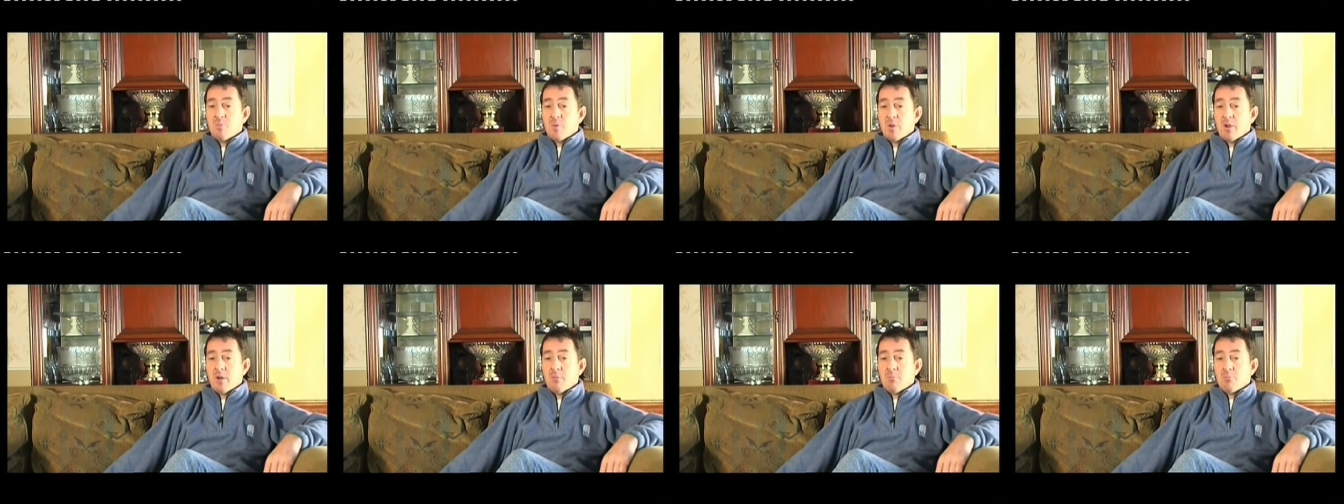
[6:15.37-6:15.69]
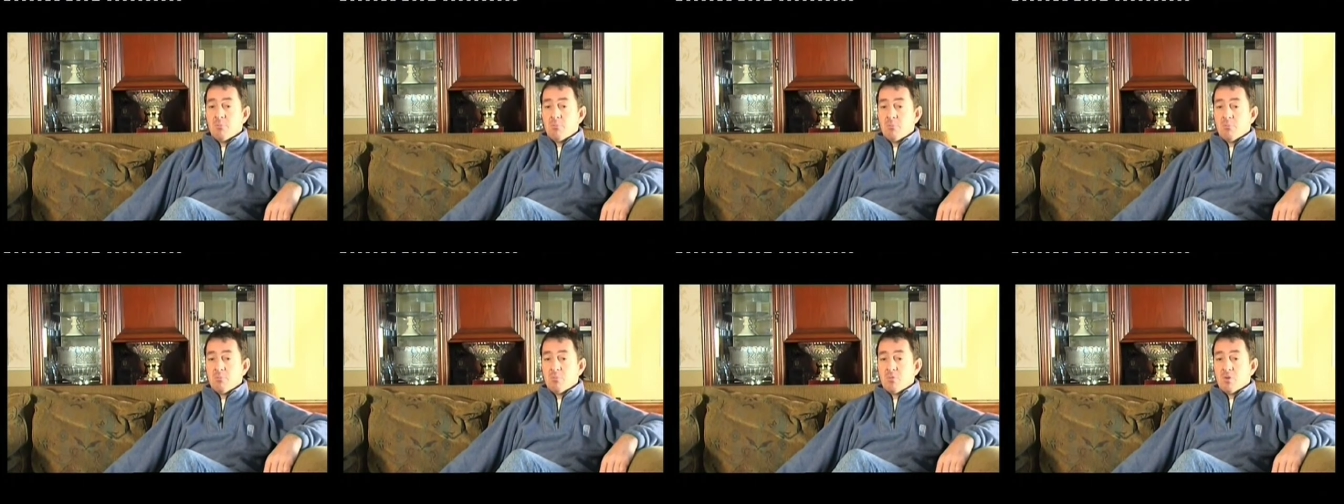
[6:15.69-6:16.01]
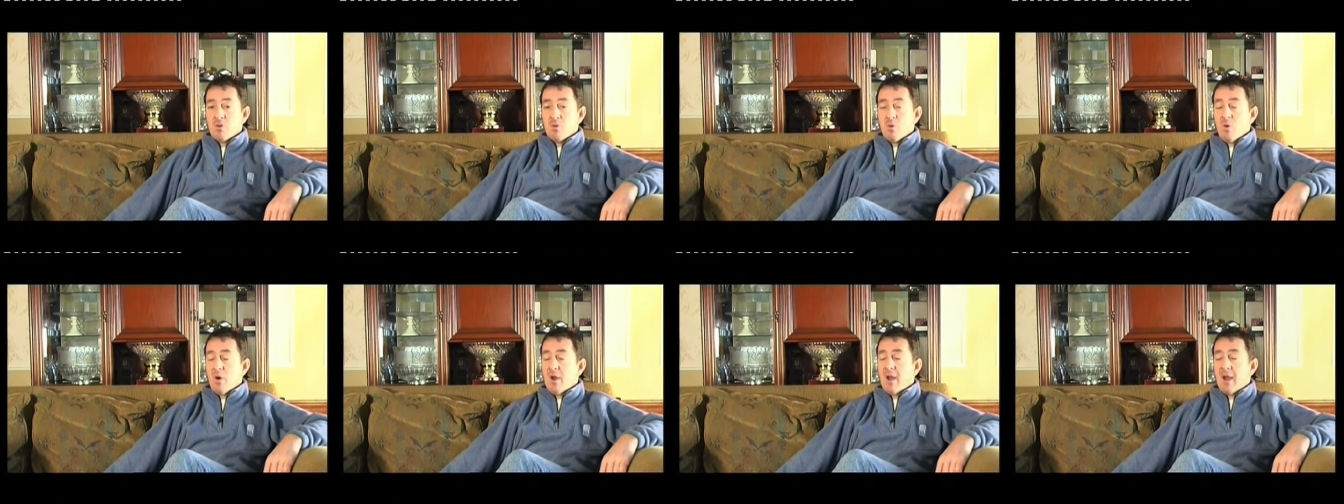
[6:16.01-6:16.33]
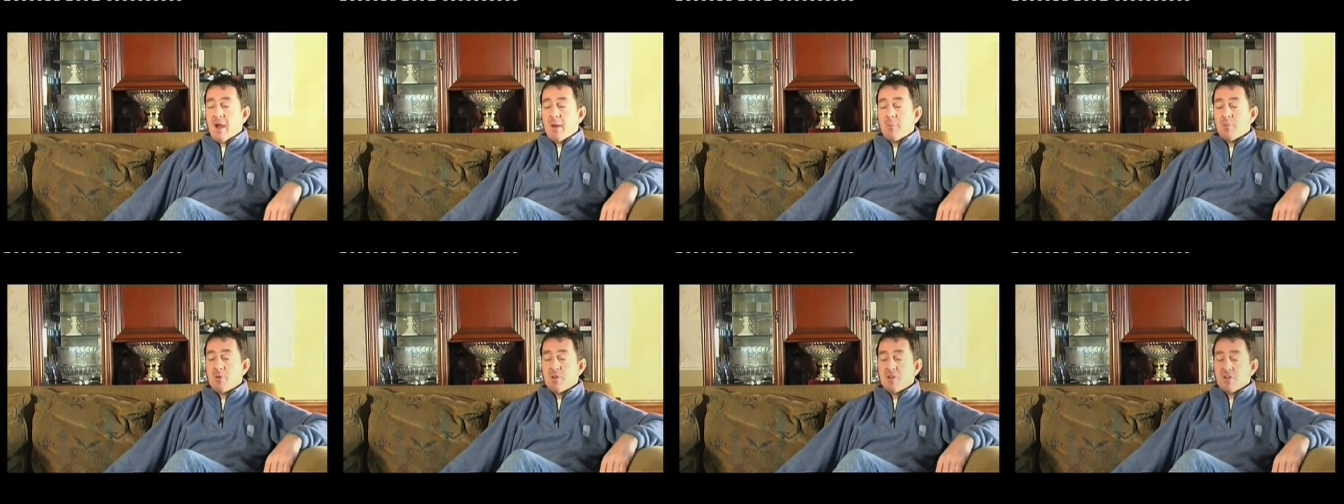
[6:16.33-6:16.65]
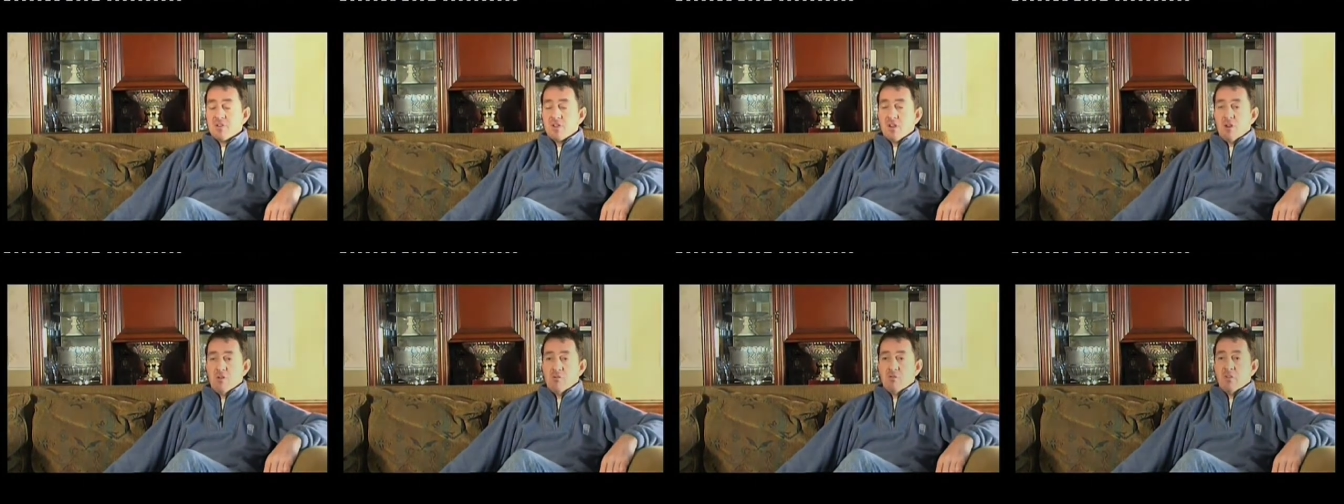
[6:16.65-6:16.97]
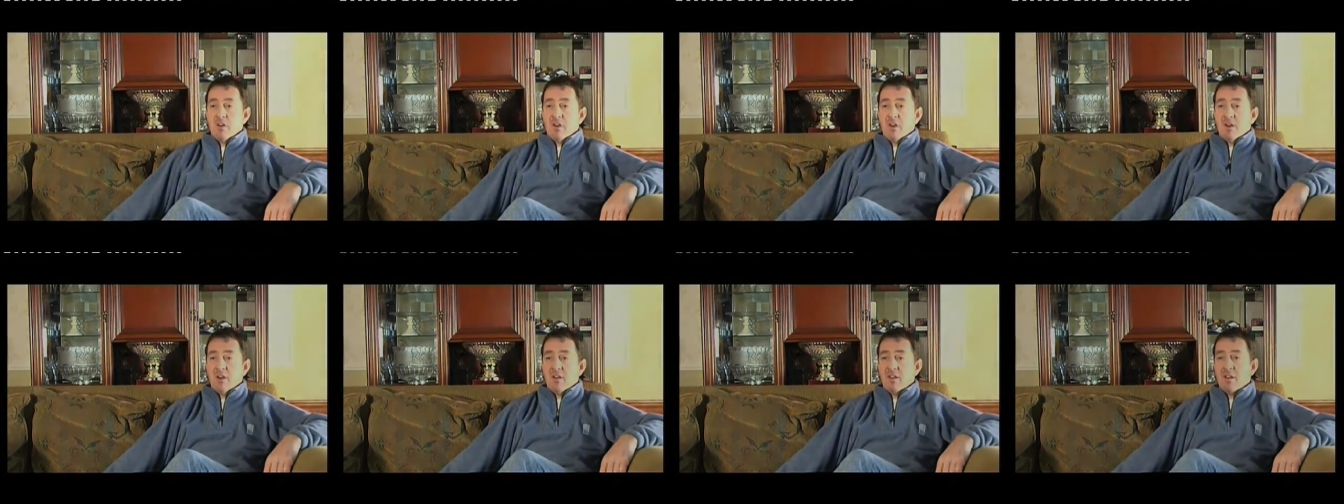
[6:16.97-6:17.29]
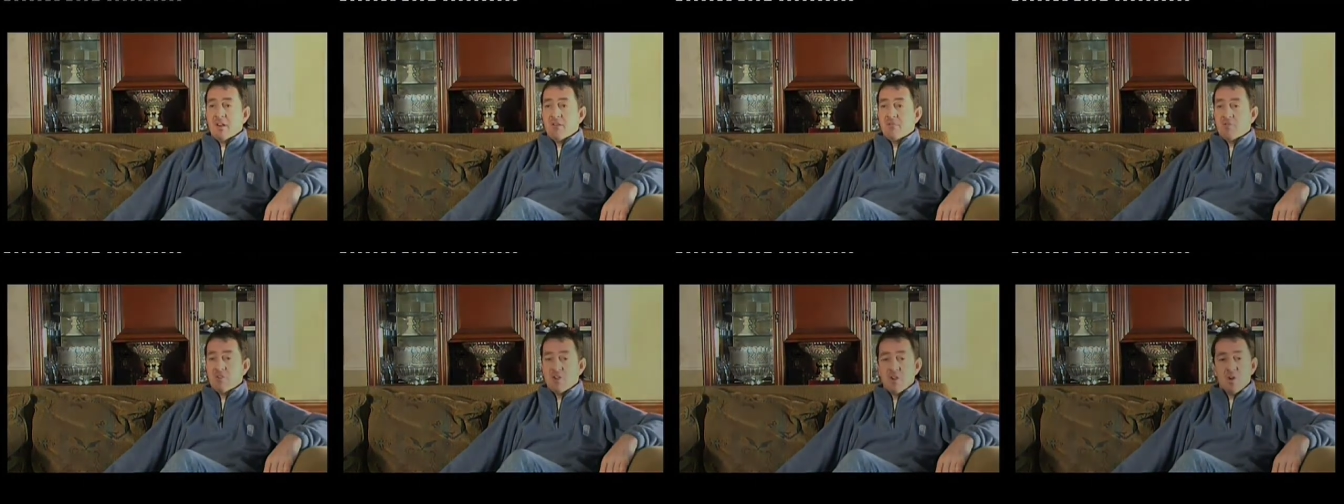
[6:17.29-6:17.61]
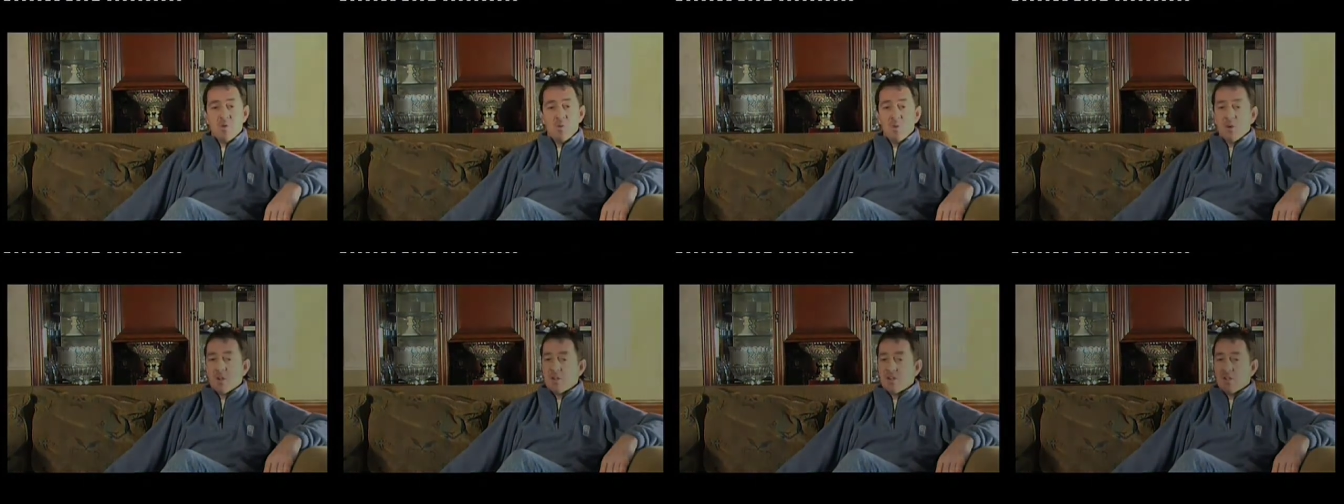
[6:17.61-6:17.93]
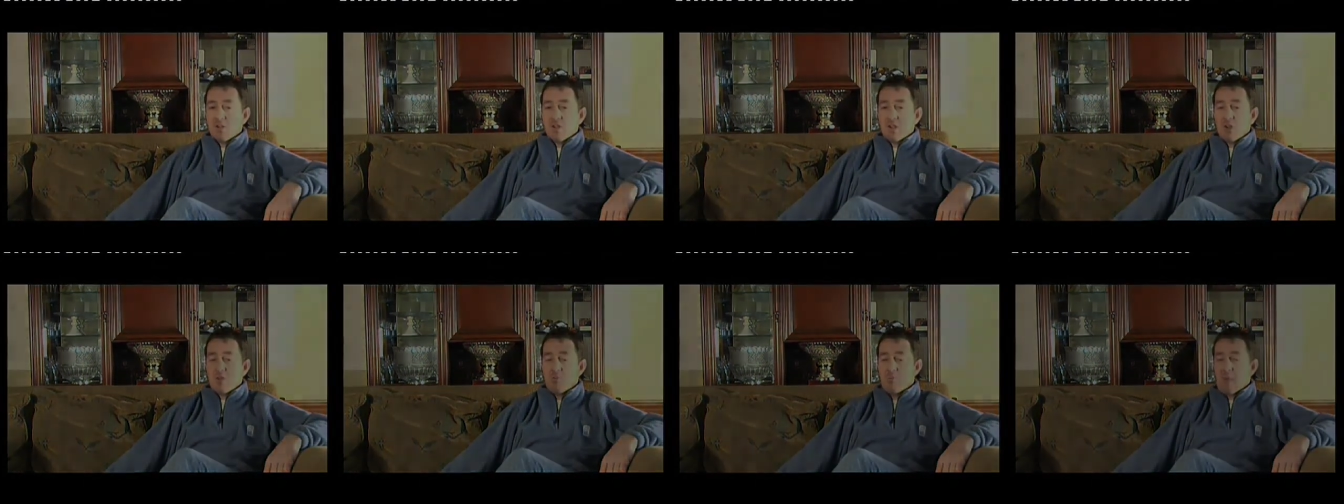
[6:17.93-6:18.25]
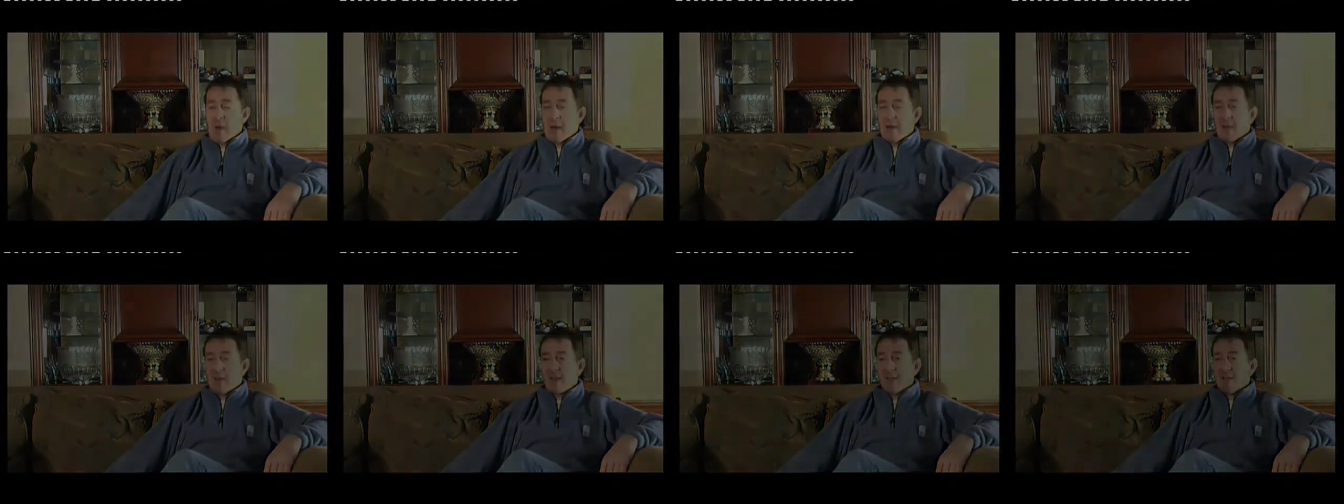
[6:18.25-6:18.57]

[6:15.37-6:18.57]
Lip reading: But I'm quite happy it's over, and have no wish to go back.